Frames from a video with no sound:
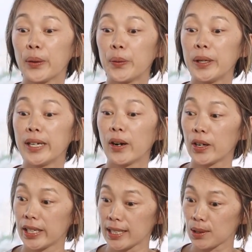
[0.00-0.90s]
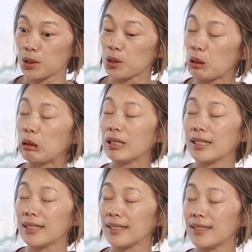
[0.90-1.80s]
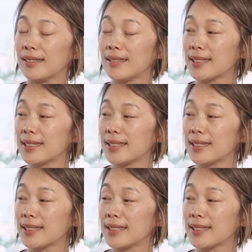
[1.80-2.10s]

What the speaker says: we organize also a